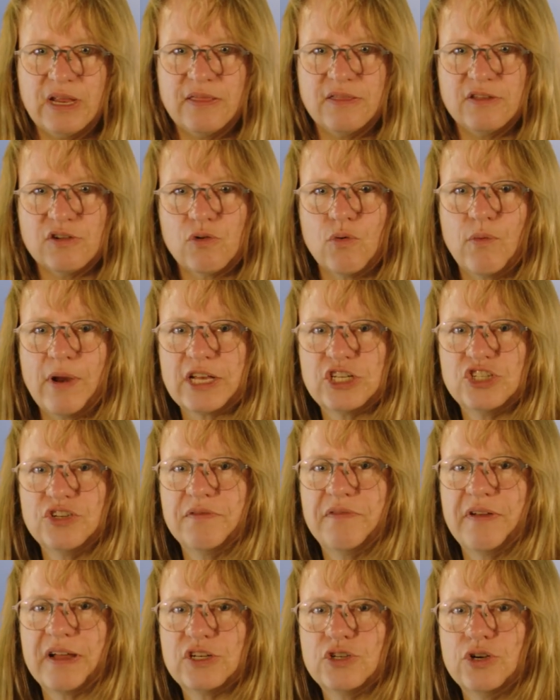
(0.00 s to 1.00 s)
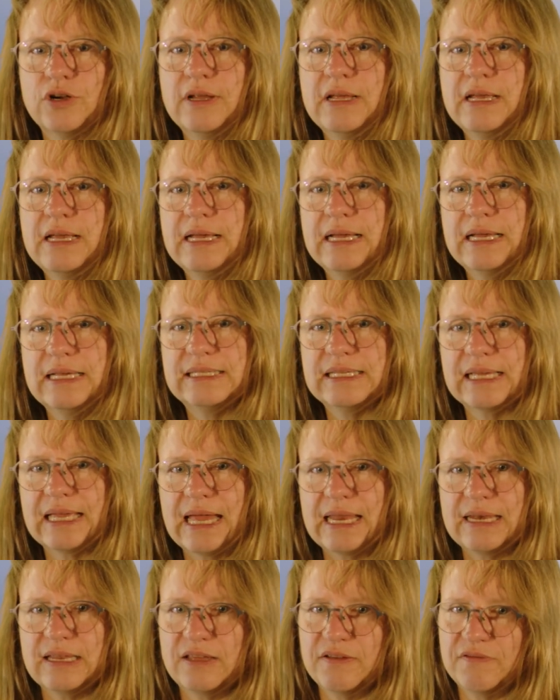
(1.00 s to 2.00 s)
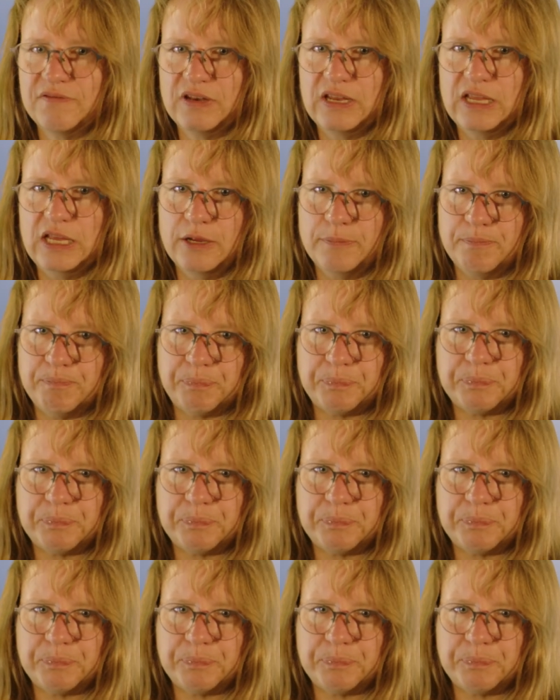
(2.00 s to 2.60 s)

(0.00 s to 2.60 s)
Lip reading: And the correction factor is again given here.